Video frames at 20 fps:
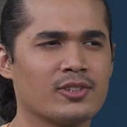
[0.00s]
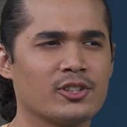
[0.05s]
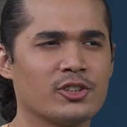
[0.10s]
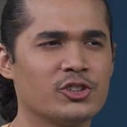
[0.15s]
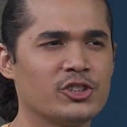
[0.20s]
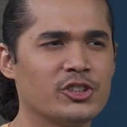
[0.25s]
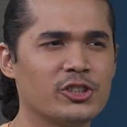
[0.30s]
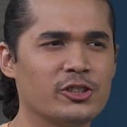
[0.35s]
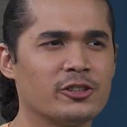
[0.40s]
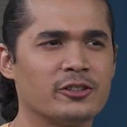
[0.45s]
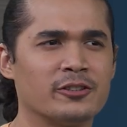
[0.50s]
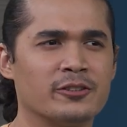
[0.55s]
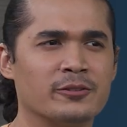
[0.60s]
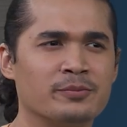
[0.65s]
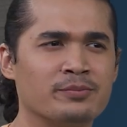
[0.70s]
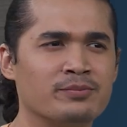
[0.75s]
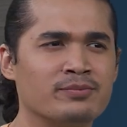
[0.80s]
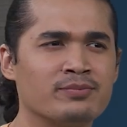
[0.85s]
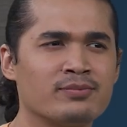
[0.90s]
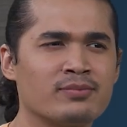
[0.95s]
Sure.
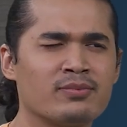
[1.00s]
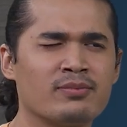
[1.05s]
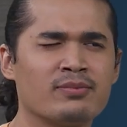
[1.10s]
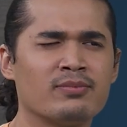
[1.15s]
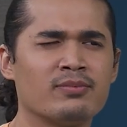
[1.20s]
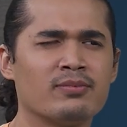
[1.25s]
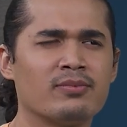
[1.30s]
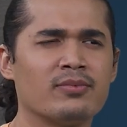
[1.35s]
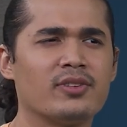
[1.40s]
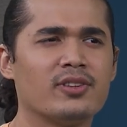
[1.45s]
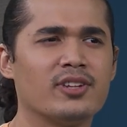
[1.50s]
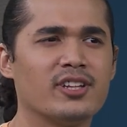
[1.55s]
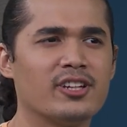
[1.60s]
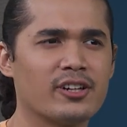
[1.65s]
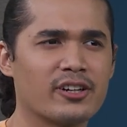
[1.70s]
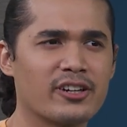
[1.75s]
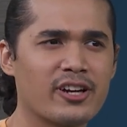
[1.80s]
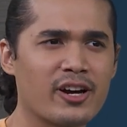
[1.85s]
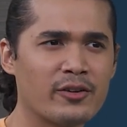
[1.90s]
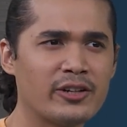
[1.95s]
The
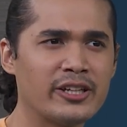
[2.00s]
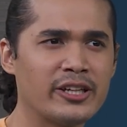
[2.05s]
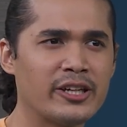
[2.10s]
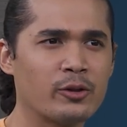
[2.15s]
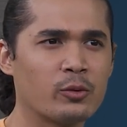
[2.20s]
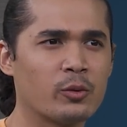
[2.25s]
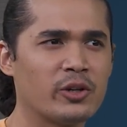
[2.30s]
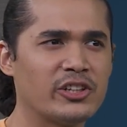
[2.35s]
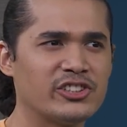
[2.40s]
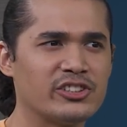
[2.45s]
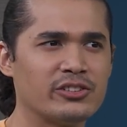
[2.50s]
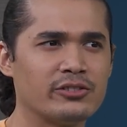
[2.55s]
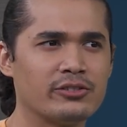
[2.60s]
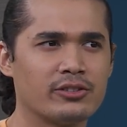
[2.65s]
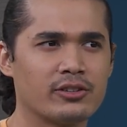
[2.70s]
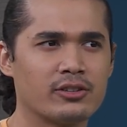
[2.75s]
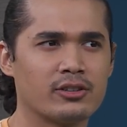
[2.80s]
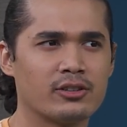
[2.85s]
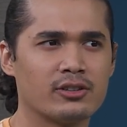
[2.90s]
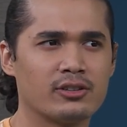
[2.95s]
accounting equation
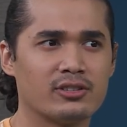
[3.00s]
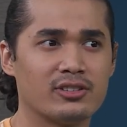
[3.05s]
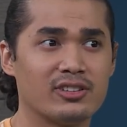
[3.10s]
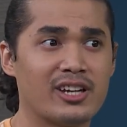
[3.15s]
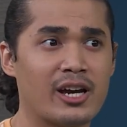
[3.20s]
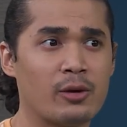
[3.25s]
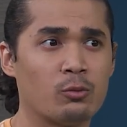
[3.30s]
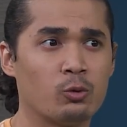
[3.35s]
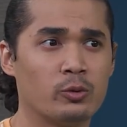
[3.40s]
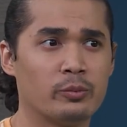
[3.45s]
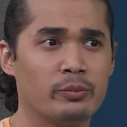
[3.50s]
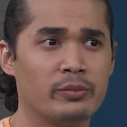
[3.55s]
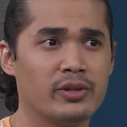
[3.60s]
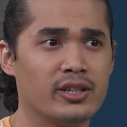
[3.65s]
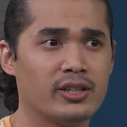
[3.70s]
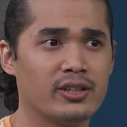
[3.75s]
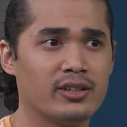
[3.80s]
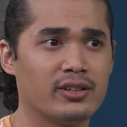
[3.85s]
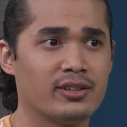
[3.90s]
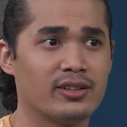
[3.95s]
for that would
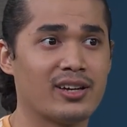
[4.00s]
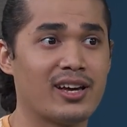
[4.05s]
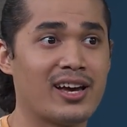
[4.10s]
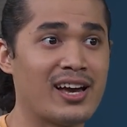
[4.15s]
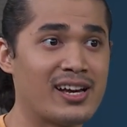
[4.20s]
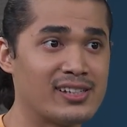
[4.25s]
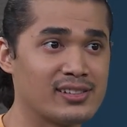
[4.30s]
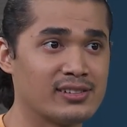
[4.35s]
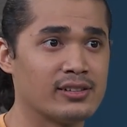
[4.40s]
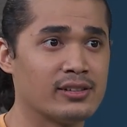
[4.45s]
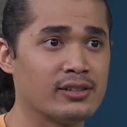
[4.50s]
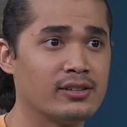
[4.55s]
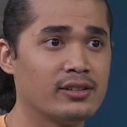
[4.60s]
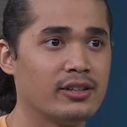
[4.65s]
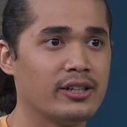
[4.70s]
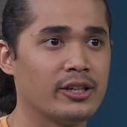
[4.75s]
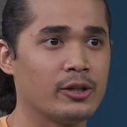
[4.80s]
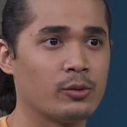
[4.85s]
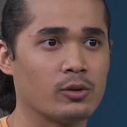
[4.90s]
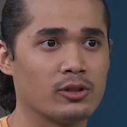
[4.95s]
be asset
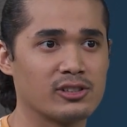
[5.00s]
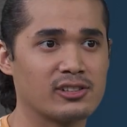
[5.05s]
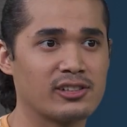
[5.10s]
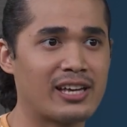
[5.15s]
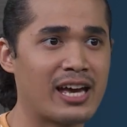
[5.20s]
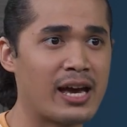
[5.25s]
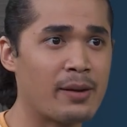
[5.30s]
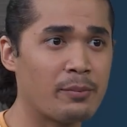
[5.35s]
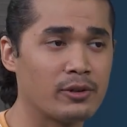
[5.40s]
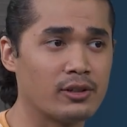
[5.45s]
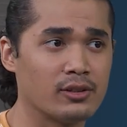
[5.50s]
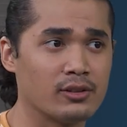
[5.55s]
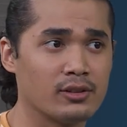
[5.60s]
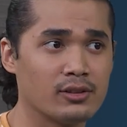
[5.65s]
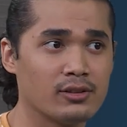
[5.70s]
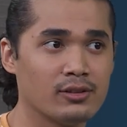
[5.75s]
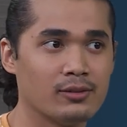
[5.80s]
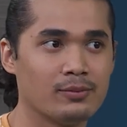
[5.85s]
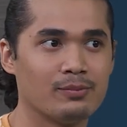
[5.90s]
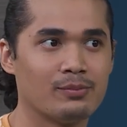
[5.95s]
equals
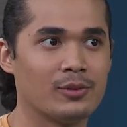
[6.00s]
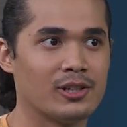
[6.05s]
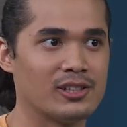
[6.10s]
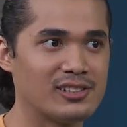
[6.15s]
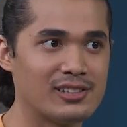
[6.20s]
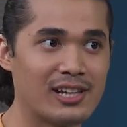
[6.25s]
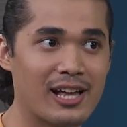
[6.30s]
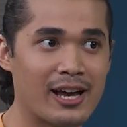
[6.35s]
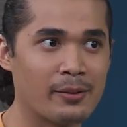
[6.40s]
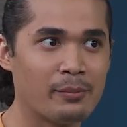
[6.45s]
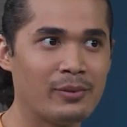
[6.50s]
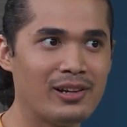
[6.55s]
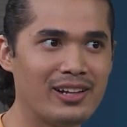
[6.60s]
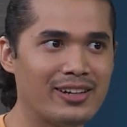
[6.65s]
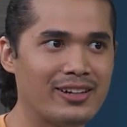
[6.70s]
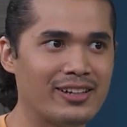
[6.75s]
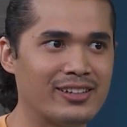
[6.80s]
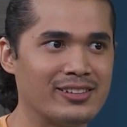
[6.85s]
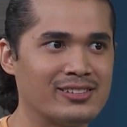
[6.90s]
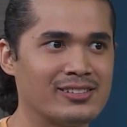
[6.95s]
capital plus
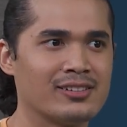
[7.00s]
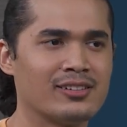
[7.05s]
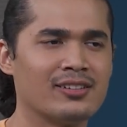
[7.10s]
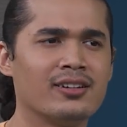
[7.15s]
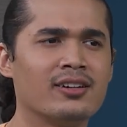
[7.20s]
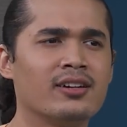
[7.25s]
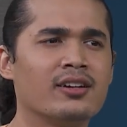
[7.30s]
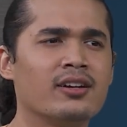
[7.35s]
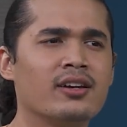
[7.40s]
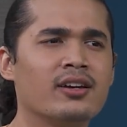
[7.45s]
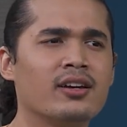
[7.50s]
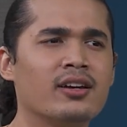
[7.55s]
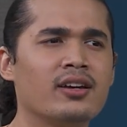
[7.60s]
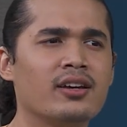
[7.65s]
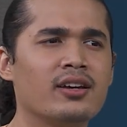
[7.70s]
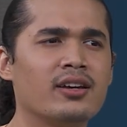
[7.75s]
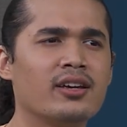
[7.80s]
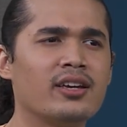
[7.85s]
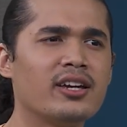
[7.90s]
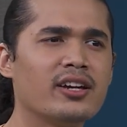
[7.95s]
liabilities.
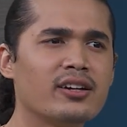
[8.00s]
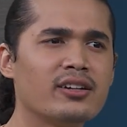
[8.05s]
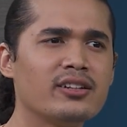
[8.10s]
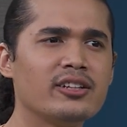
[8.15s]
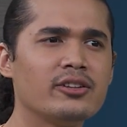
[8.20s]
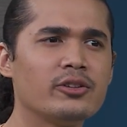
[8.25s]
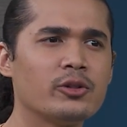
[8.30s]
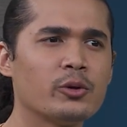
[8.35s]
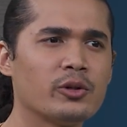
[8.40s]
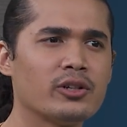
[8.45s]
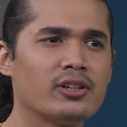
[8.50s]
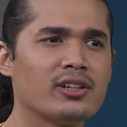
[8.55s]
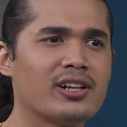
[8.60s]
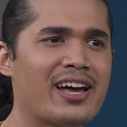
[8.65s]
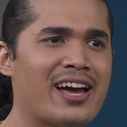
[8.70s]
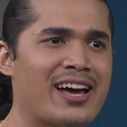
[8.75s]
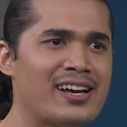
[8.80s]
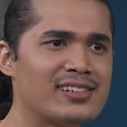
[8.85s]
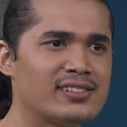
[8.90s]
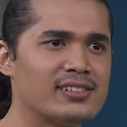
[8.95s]
Here the total
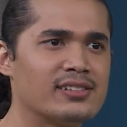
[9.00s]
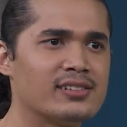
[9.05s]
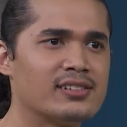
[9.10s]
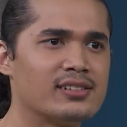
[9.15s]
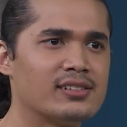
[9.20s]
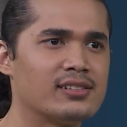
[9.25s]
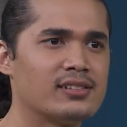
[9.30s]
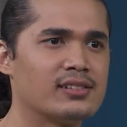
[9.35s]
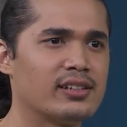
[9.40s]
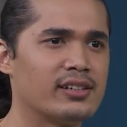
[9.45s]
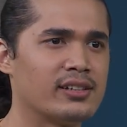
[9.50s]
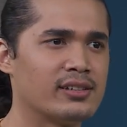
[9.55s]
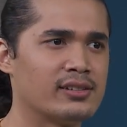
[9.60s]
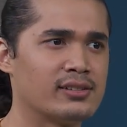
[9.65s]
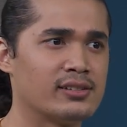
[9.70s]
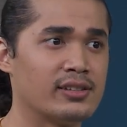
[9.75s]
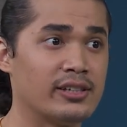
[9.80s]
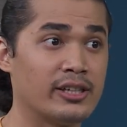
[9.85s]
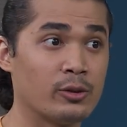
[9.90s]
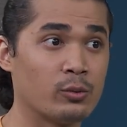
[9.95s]
assets
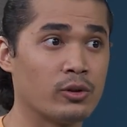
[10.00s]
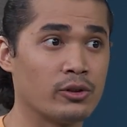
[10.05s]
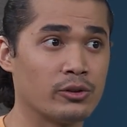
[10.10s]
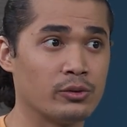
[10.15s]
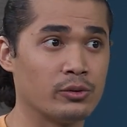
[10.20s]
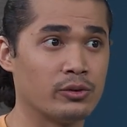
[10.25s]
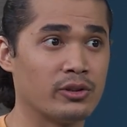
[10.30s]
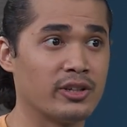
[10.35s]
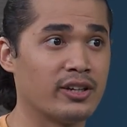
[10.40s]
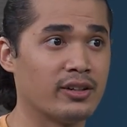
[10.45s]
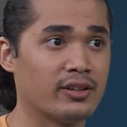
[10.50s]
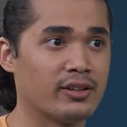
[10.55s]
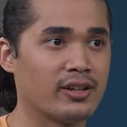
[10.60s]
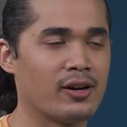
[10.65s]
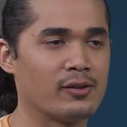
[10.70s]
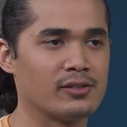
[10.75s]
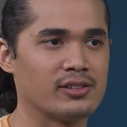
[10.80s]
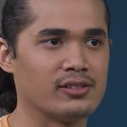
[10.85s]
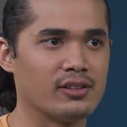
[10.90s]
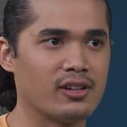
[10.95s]
is equal to
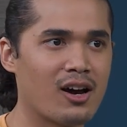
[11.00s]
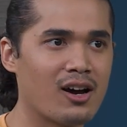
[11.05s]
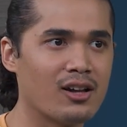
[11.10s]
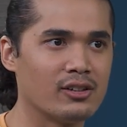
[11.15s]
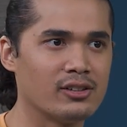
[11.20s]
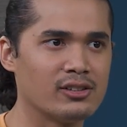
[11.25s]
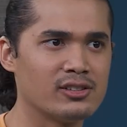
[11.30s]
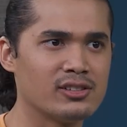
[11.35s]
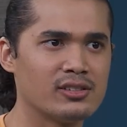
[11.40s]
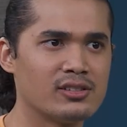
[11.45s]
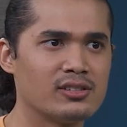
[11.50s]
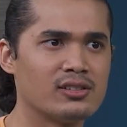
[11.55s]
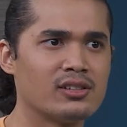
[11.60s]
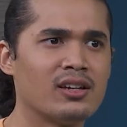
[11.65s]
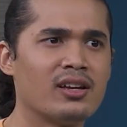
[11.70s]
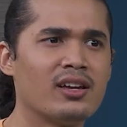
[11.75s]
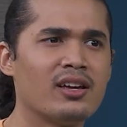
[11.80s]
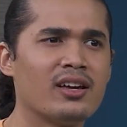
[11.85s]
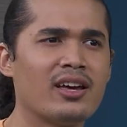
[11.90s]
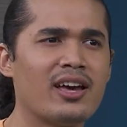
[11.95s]
$10,000
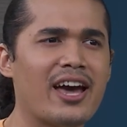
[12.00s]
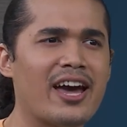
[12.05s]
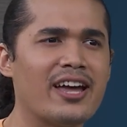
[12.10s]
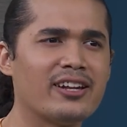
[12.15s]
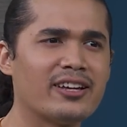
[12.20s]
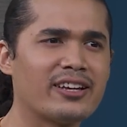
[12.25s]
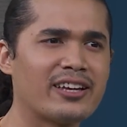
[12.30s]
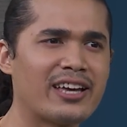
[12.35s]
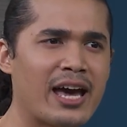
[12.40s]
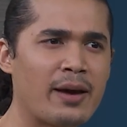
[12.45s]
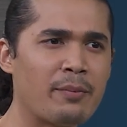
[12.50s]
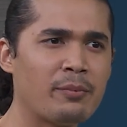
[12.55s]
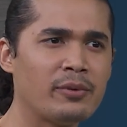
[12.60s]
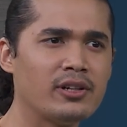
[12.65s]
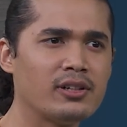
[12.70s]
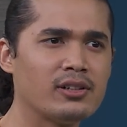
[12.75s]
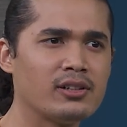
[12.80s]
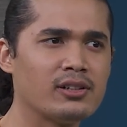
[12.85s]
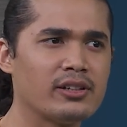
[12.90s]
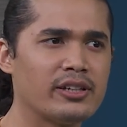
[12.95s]
and the
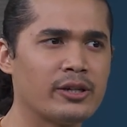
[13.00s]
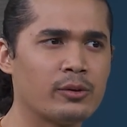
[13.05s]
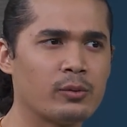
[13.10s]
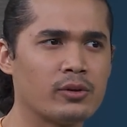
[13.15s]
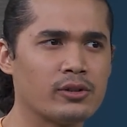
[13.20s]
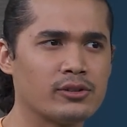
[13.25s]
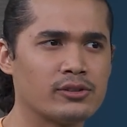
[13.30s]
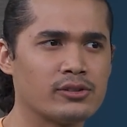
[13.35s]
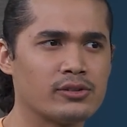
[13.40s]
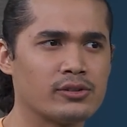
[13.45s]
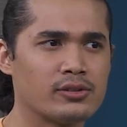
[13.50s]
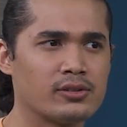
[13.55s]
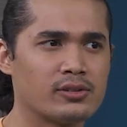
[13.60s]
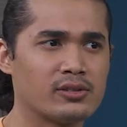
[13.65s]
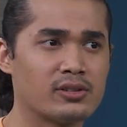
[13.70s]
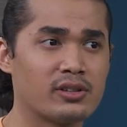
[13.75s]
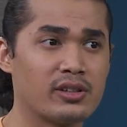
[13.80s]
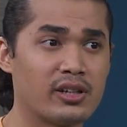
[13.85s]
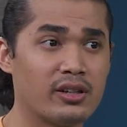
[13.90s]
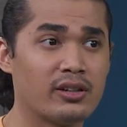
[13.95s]
capital equals
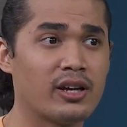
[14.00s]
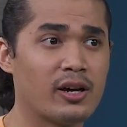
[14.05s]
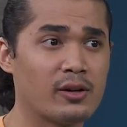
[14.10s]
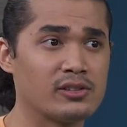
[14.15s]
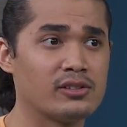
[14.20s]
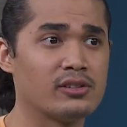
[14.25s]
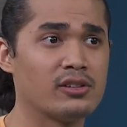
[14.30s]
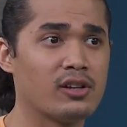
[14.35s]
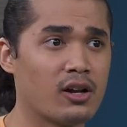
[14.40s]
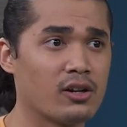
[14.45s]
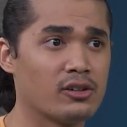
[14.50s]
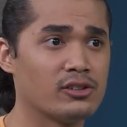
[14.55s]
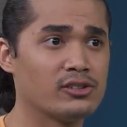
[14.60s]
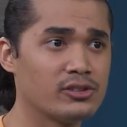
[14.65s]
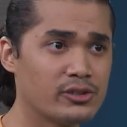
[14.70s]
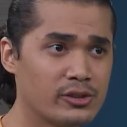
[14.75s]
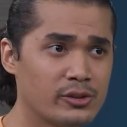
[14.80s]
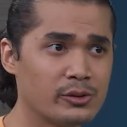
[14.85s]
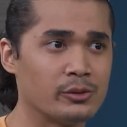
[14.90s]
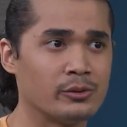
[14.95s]
$10,000
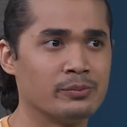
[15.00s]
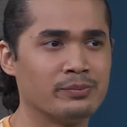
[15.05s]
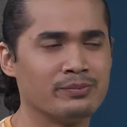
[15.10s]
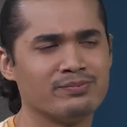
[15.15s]
too.